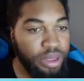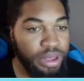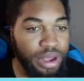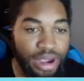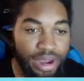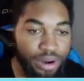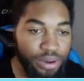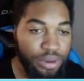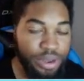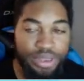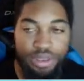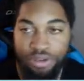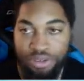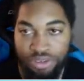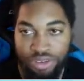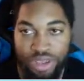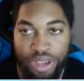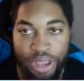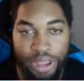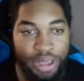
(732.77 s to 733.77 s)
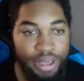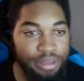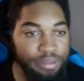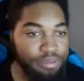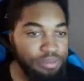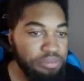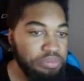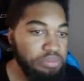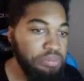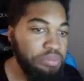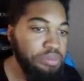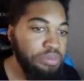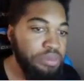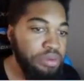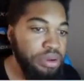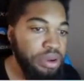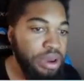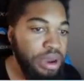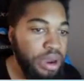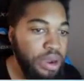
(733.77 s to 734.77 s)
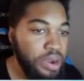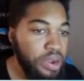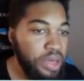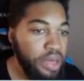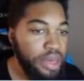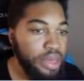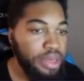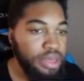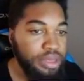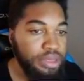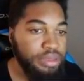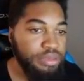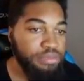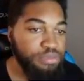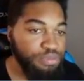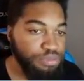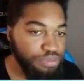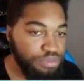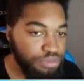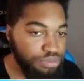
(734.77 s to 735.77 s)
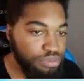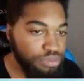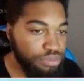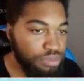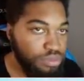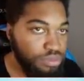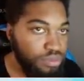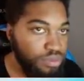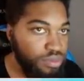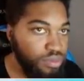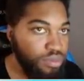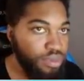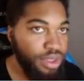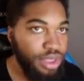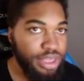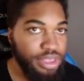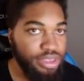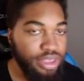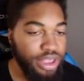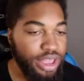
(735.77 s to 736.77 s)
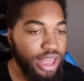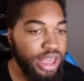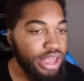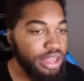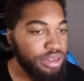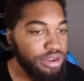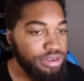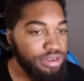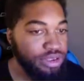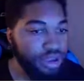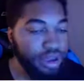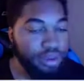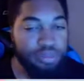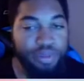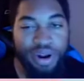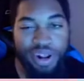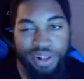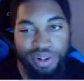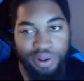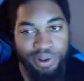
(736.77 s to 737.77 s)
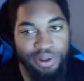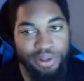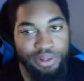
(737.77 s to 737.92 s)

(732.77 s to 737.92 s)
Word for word: I don't understand. Like, it's like I understand, but I don't